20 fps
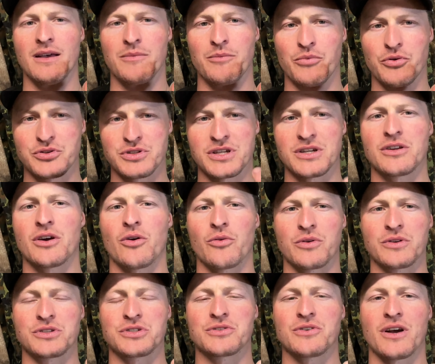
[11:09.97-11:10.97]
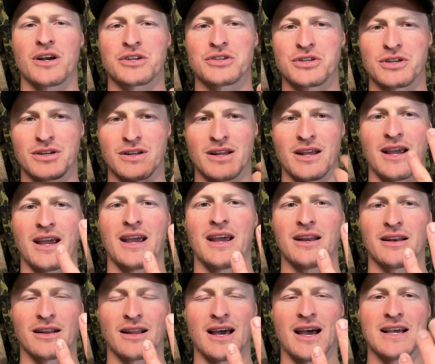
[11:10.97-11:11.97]
projectile construction,
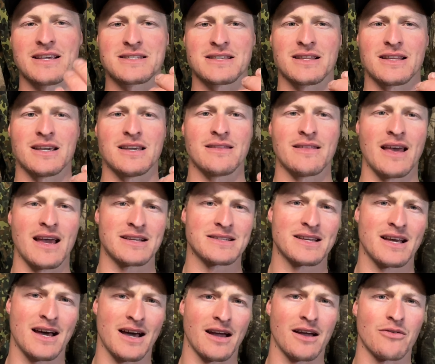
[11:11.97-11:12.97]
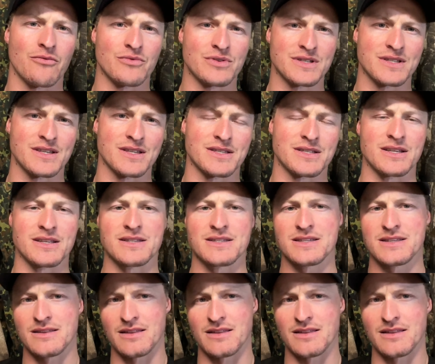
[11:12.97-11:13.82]
and lastly that target resistance.